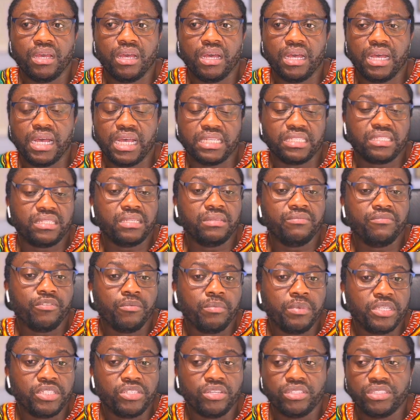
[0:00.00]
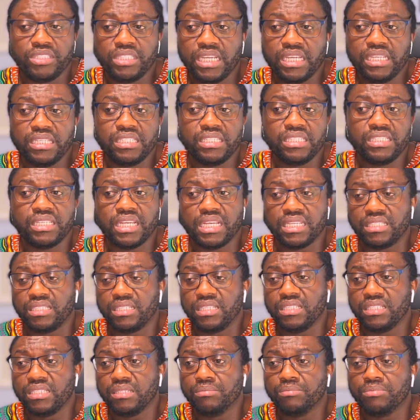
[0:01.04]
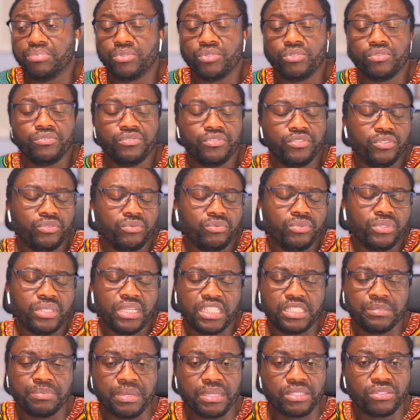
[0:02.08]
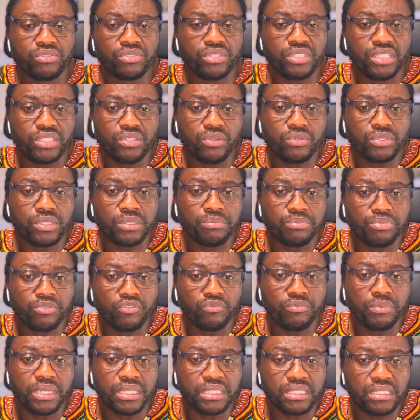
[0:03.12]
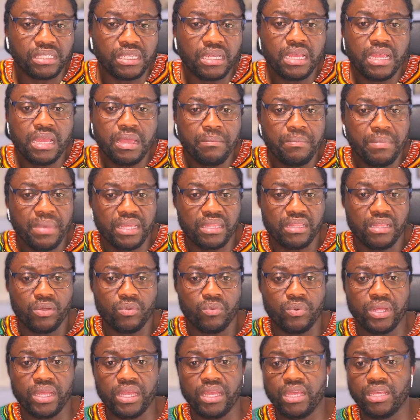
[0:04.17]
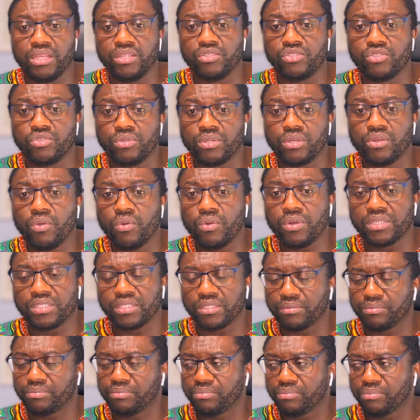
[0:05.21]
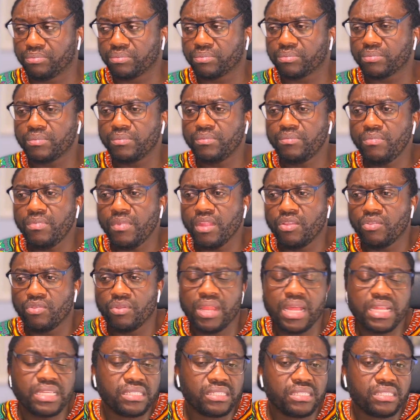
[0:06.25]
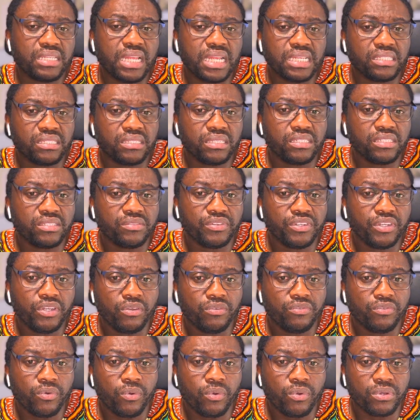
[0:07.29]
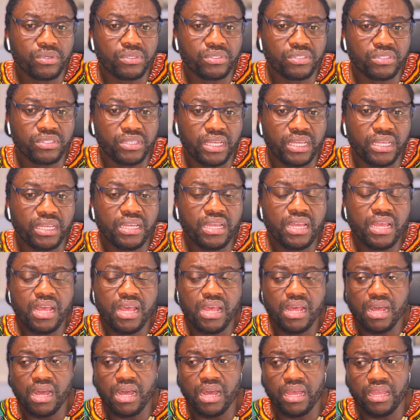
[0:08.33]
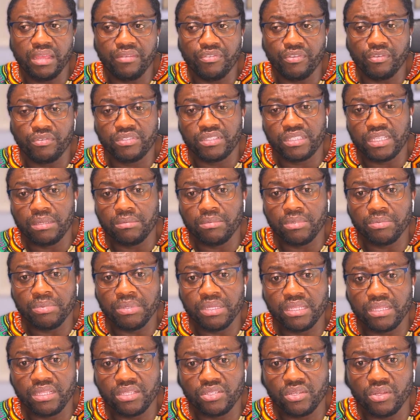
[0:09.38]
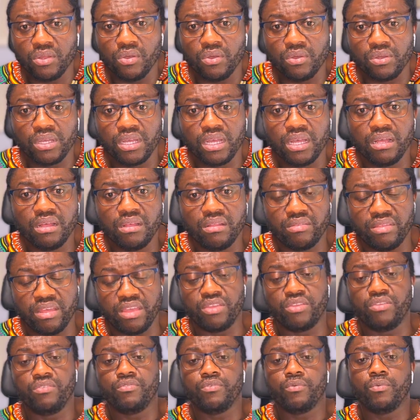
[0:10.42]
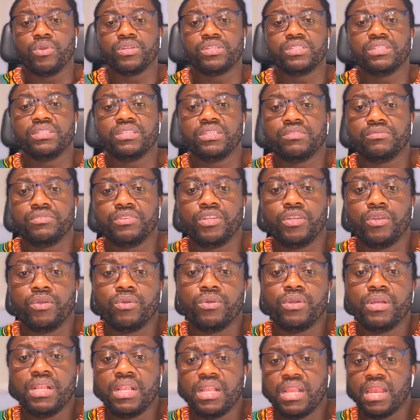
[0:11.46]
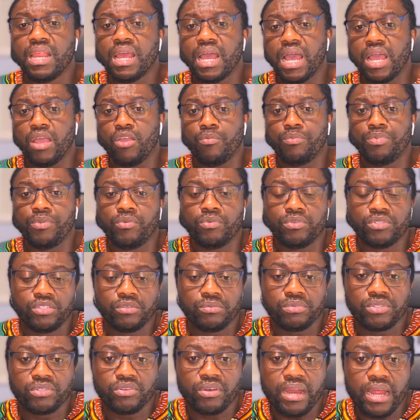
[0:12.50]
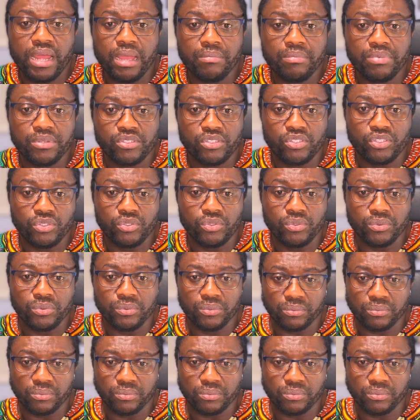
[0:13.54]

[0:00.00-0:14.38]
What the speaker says: as information changes, as things improve, you would expect to see those improvements make their way into the course. So that's this video for today. If you've stayed with me this long, thank you for watching this video. I hope you would subscribe to